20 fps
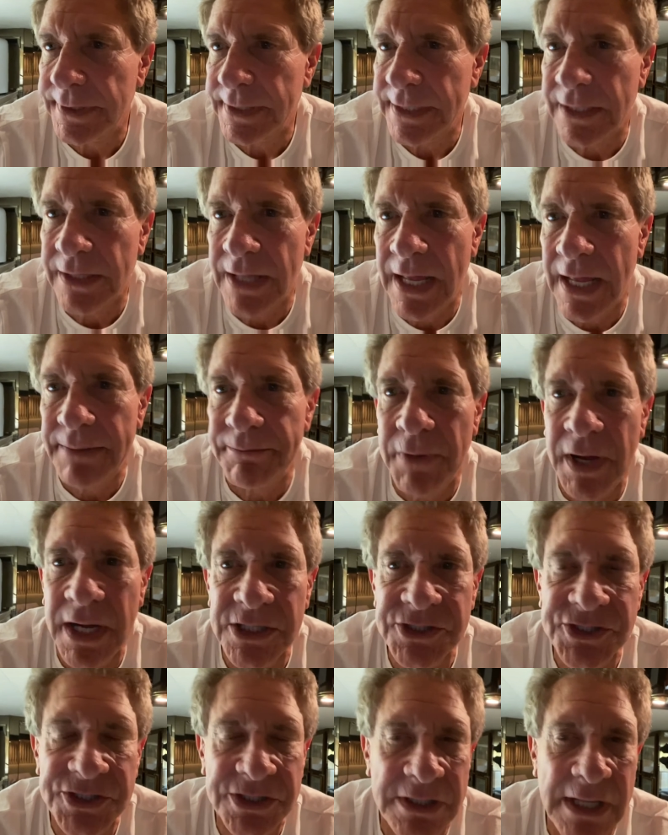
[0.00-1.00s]
Elon
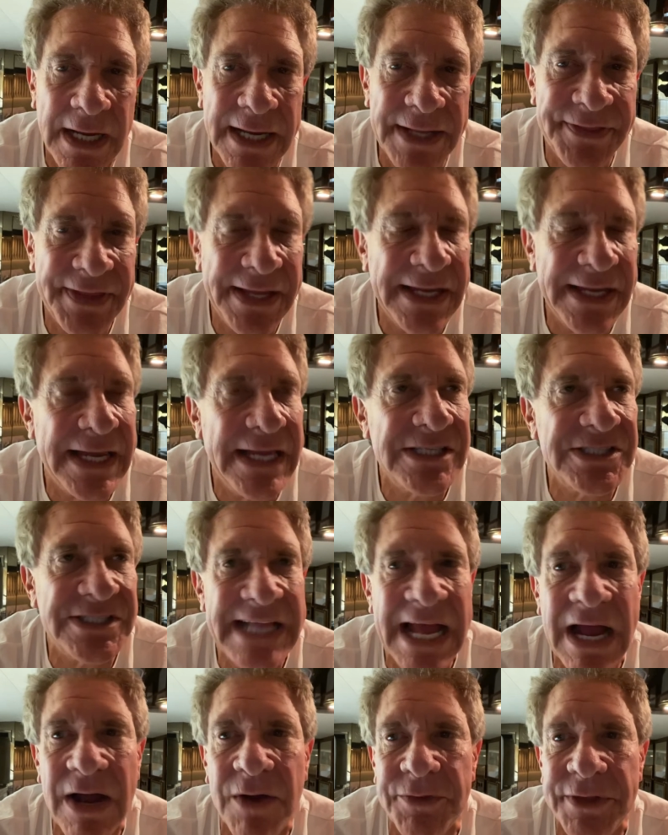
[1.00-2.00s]
Musk, I think he's
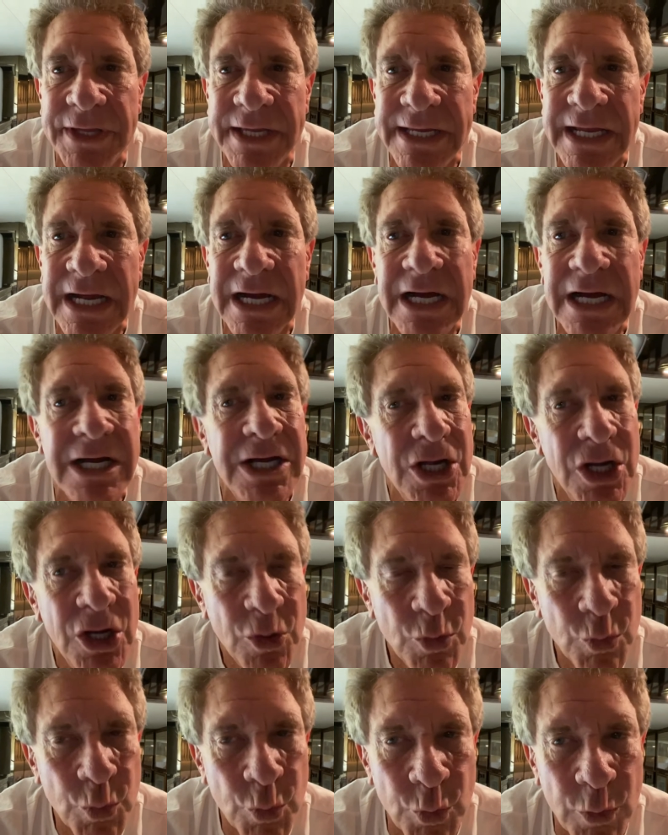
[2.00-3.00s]
now the uh,
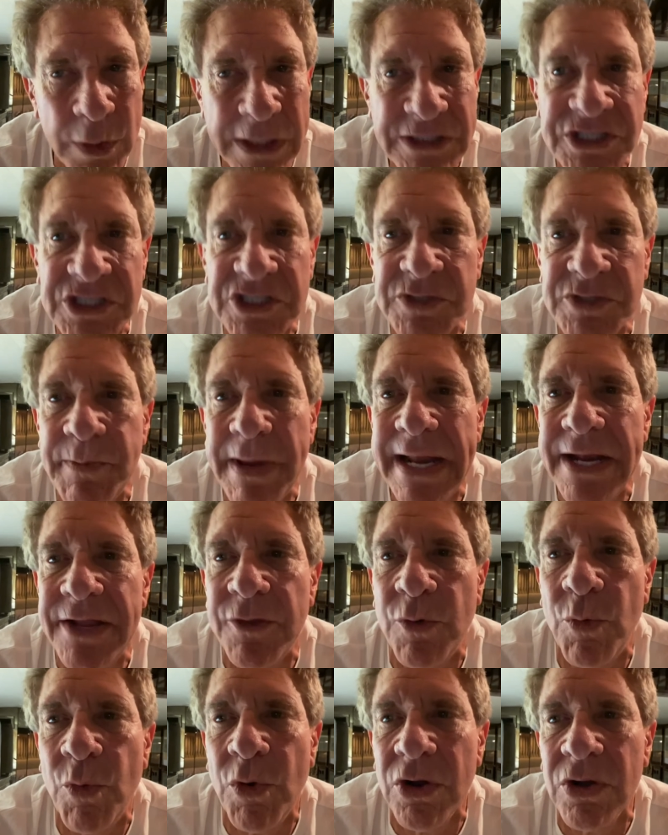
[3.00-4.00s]
richest man in
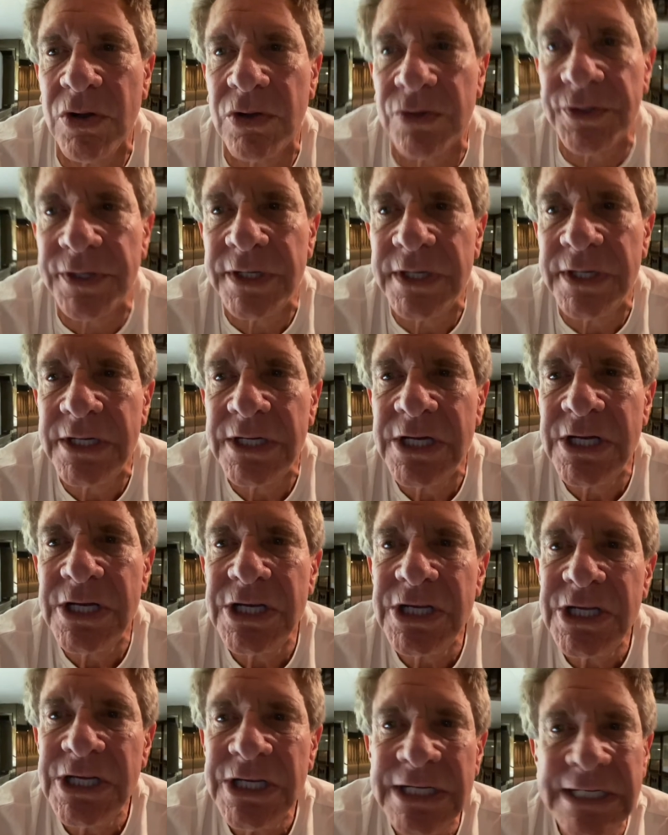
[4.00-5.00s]
the world.
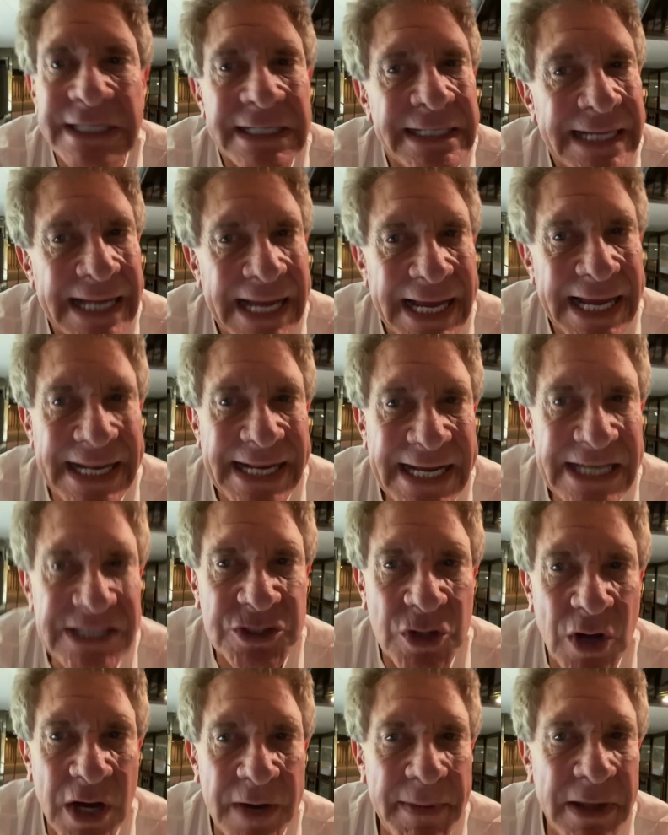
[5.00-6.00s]
And he's
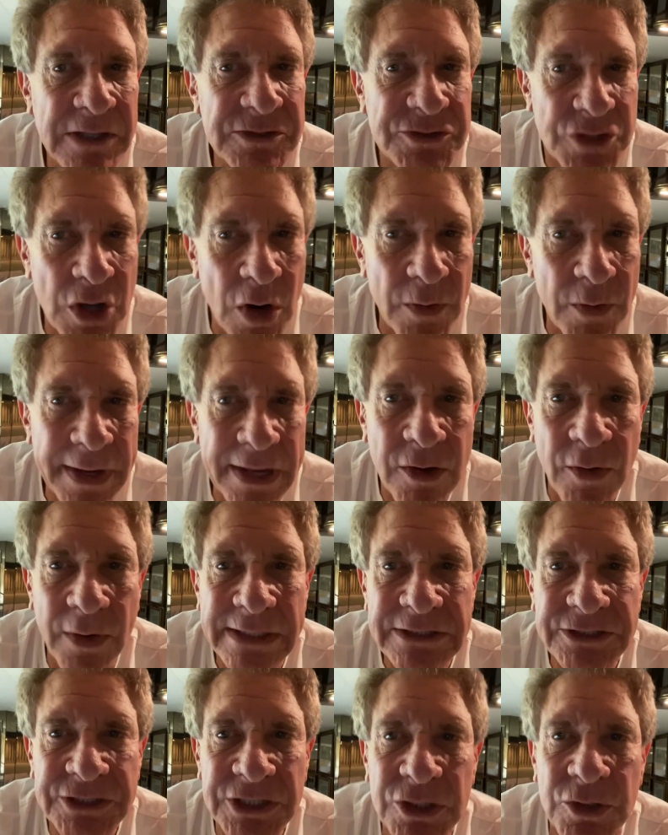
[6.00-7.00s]
talking about
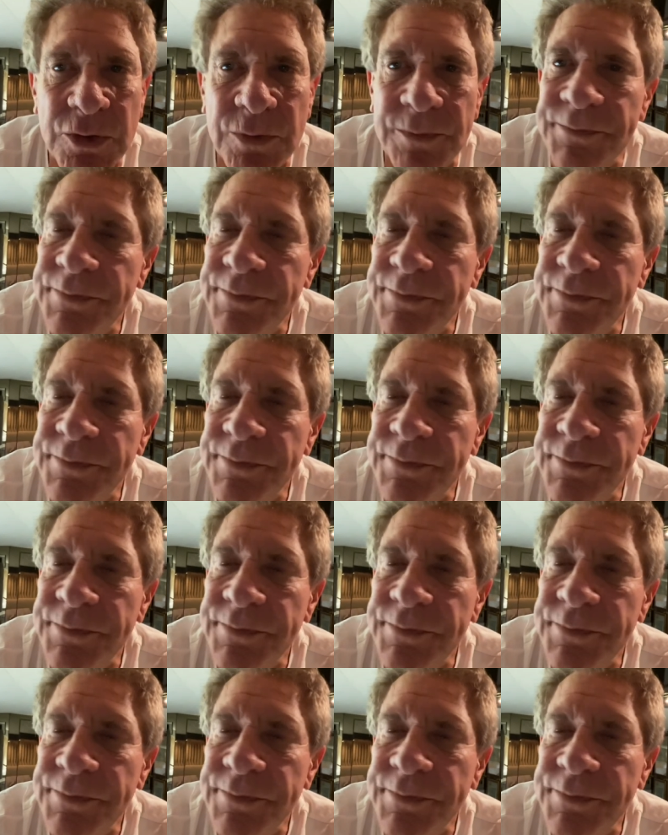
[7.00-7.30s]
Dogecoin too.